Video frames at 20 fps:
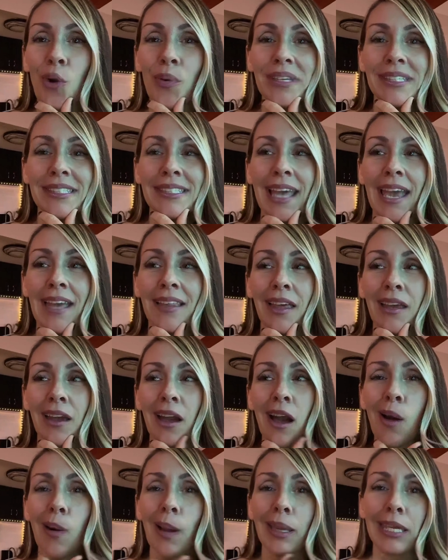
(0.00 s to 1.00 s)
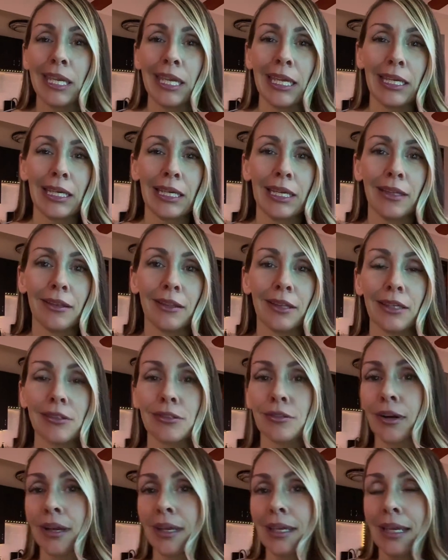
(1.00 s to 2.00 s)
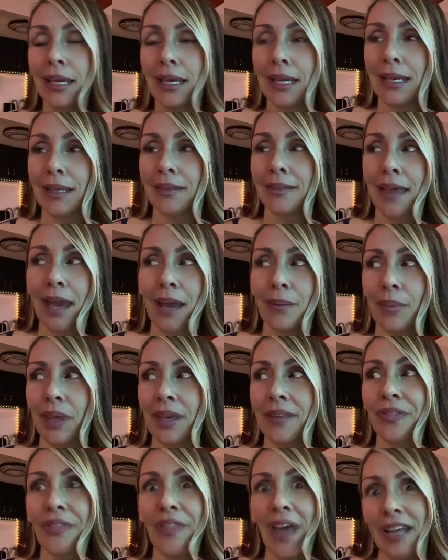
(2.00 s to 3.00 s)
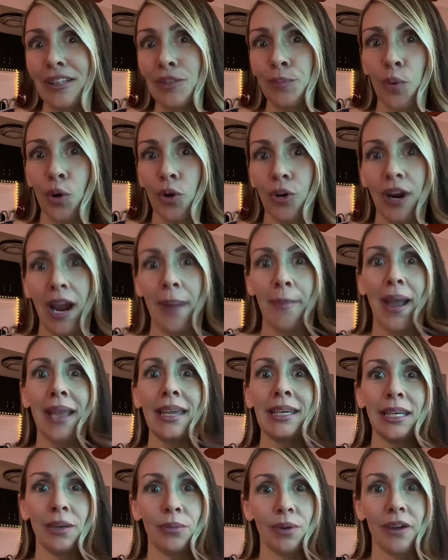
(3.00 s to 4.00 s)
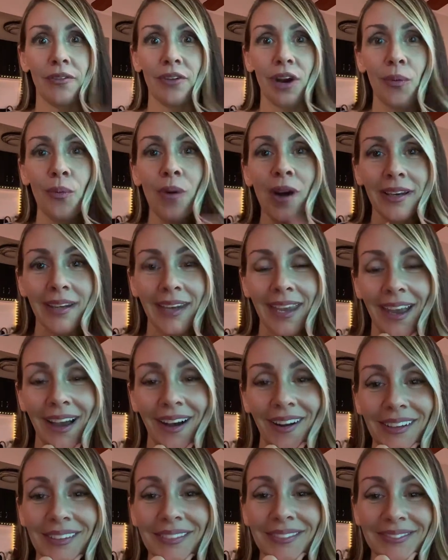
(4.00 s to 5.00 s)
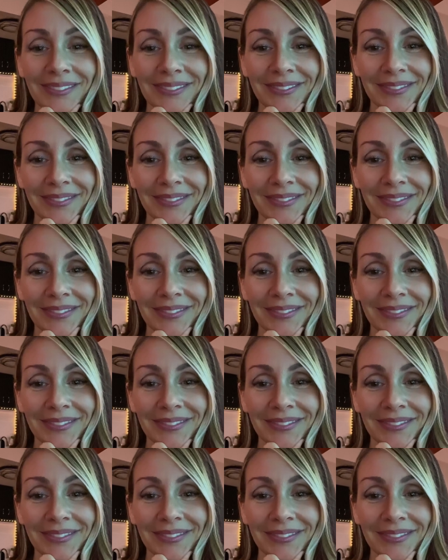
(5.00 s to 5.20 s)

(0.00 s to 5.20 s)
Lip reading: to always say like, oh, I can't eat this or I can't eat that. I'm like, that's bullcrap. I can eat whatever I want now.